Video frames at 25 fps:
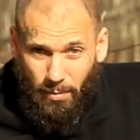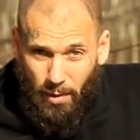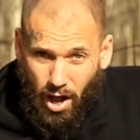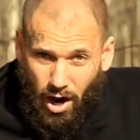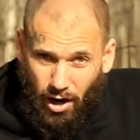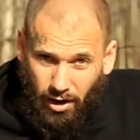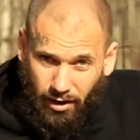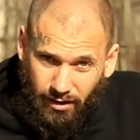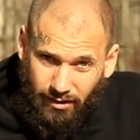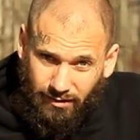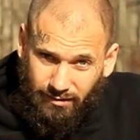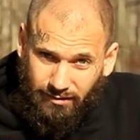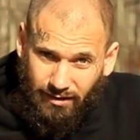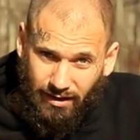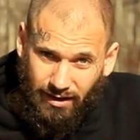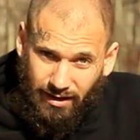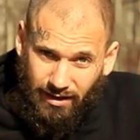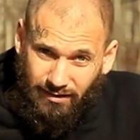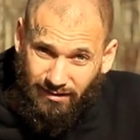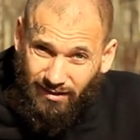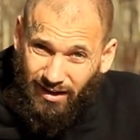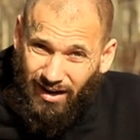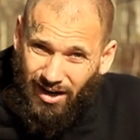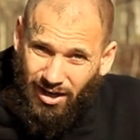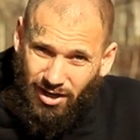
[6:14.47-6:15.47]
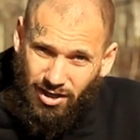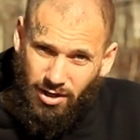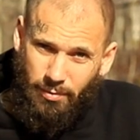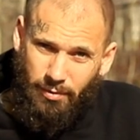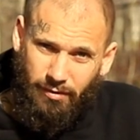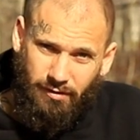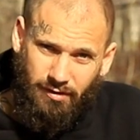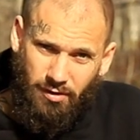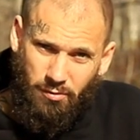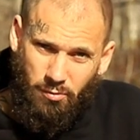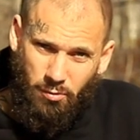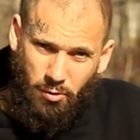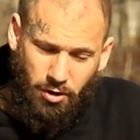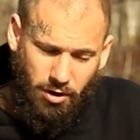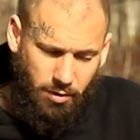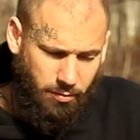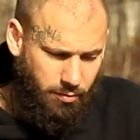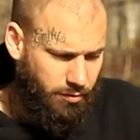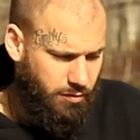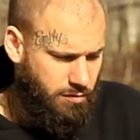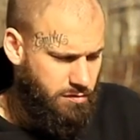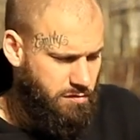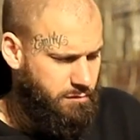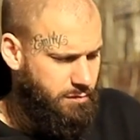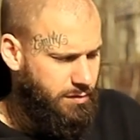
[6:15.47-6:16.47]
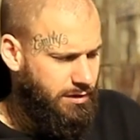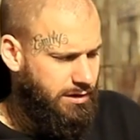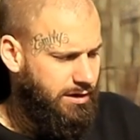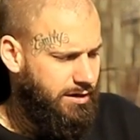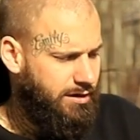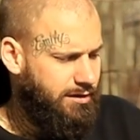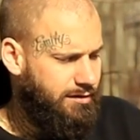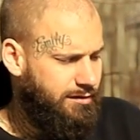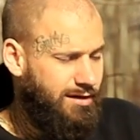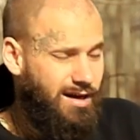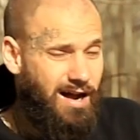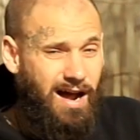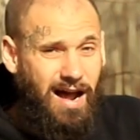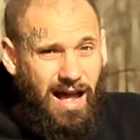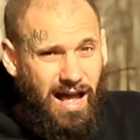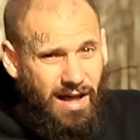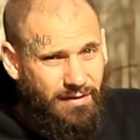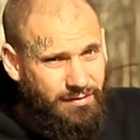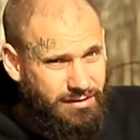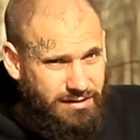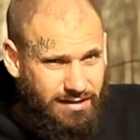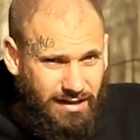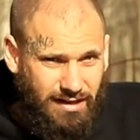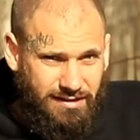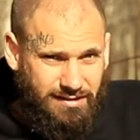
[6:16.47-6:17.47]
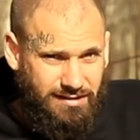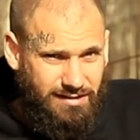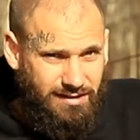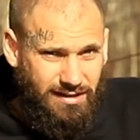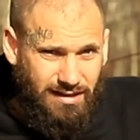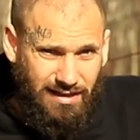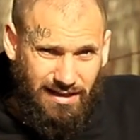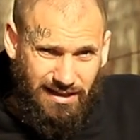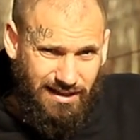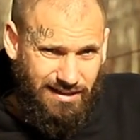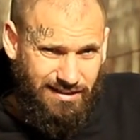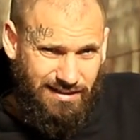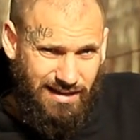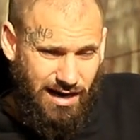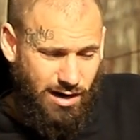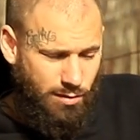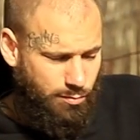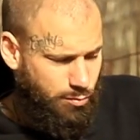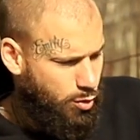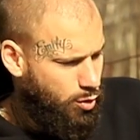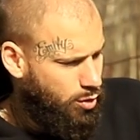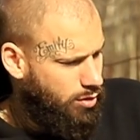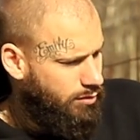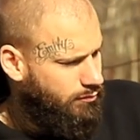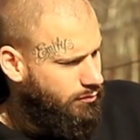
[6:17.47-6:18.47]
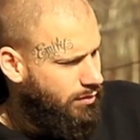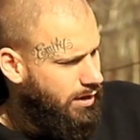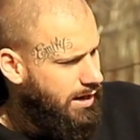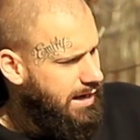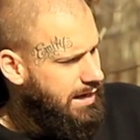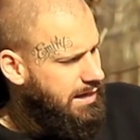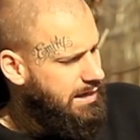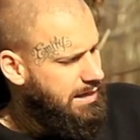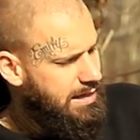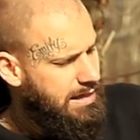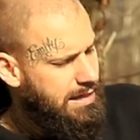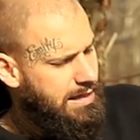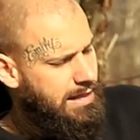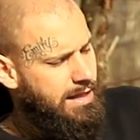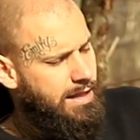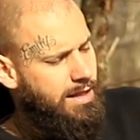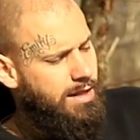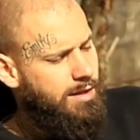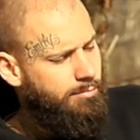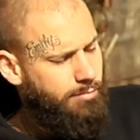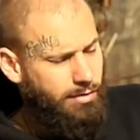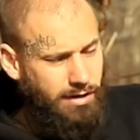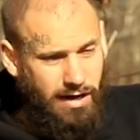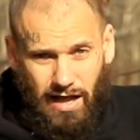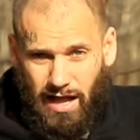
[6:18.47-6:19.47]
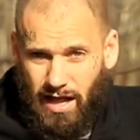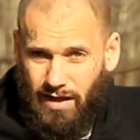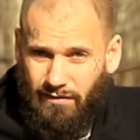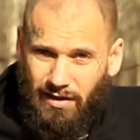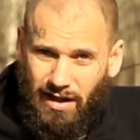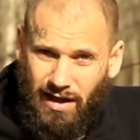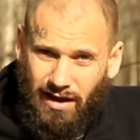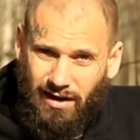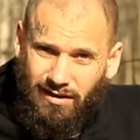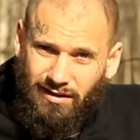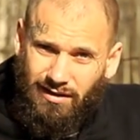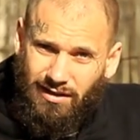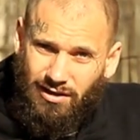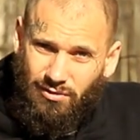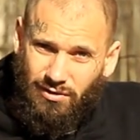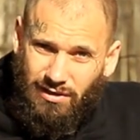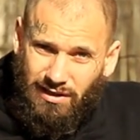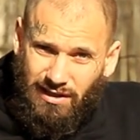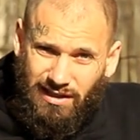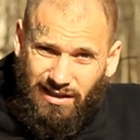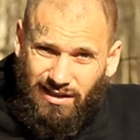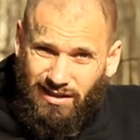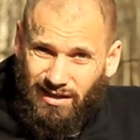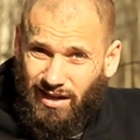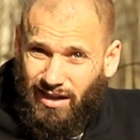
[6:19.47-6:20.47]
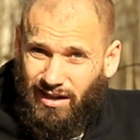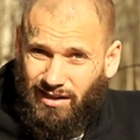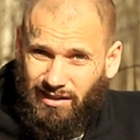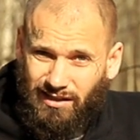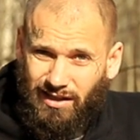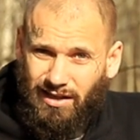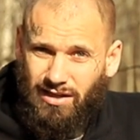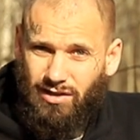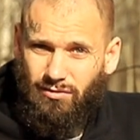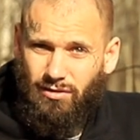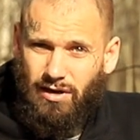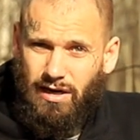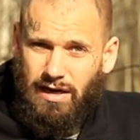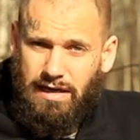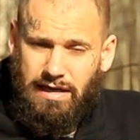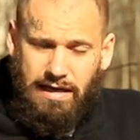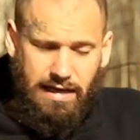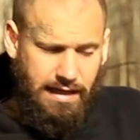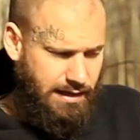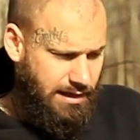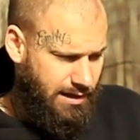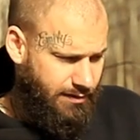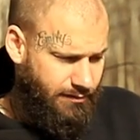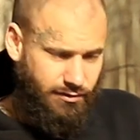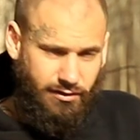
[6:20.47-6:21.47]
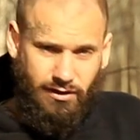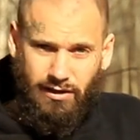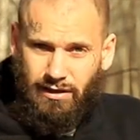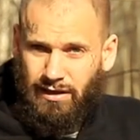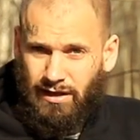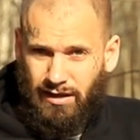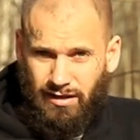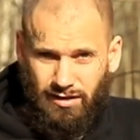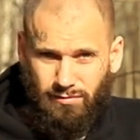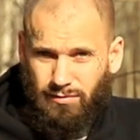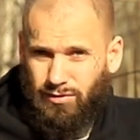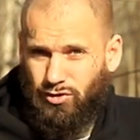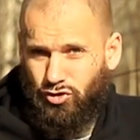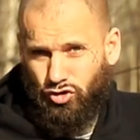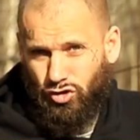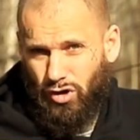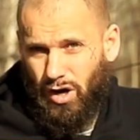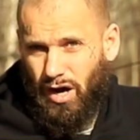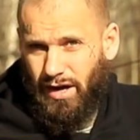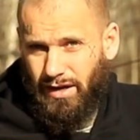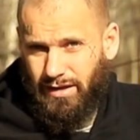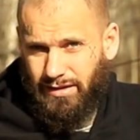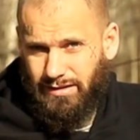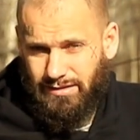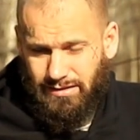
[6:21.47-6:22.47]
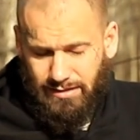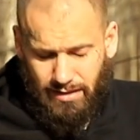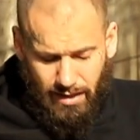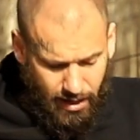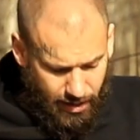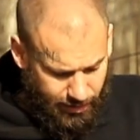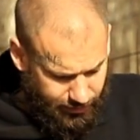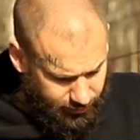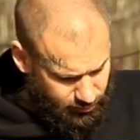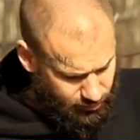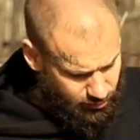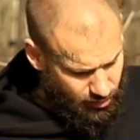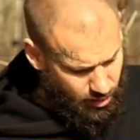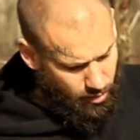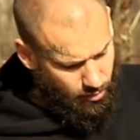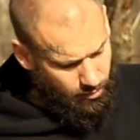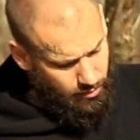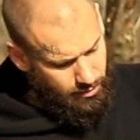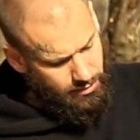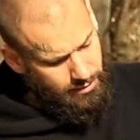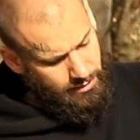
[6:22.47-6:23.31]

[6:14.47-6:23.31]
not going to say it's 100% waterproof because I haven't tested it in a downpour of rain, but I have had it out in a light rain and everything has been dry inside. So